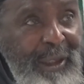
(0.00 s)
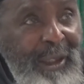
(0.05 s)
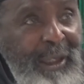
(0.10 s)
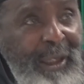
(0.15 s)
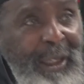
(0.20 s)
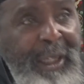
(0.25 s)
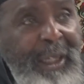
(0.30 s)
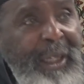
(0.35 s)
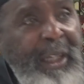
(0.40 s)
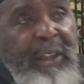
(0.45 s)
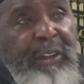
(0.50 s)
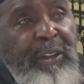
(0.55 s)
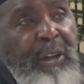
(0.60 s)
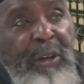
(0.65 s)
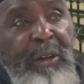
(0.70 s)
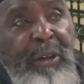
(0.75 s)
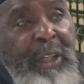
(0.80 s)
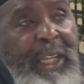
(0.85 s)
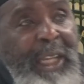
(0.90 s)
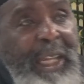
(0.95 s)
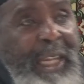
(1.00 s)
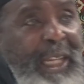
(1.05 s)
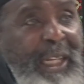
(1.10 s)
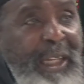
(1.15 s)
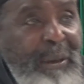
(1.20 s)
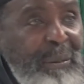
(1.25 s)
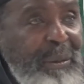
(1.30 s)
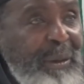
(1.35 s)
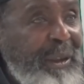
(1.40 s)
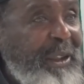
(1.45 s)
And they only hate
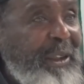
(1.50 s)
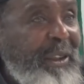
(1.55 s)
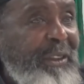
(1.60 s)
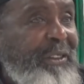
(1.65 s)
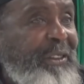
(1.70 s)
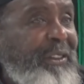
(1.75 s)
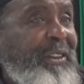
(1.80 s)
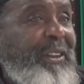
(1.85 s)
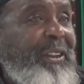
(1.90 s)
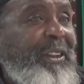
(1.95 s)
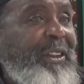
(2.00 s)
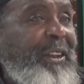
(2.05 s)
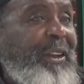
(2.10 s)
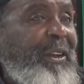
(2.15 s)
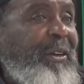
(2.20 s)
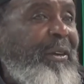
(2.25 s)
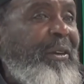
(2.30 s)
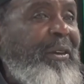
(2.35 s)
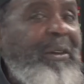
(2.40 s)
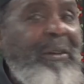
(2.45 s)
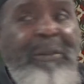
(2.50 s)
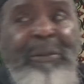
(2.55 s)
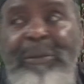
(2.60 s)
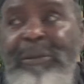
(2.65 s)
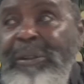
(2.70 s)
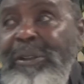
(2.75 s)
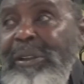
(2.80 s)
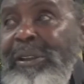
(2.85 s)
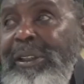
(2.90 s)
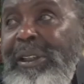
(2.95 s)
him because of the doggone,
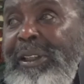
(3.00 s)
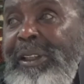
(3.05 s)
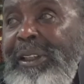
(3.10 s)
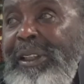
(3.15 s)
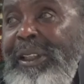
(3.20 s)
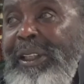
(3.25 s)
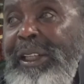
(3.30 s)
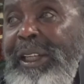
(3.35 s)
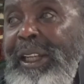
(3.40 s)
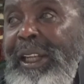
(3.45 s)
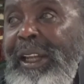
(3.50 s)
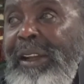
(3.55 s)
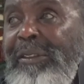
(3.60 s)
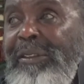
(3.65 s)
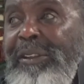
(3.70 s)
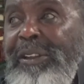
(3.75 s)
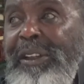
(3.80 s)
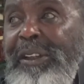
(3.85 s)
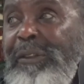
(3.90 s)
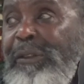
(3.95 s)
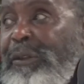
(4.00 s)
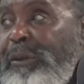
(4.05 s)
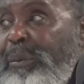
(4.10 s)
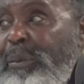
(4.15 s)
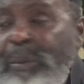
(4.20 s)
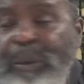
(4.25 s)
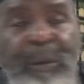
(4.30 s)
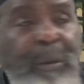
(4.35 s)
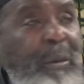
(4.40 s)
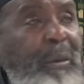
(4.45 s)
they have a different
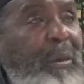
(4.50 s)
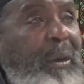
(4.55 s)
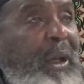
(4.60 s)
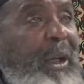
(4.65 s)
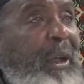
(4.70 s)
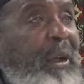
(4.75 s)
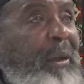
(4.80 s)
program.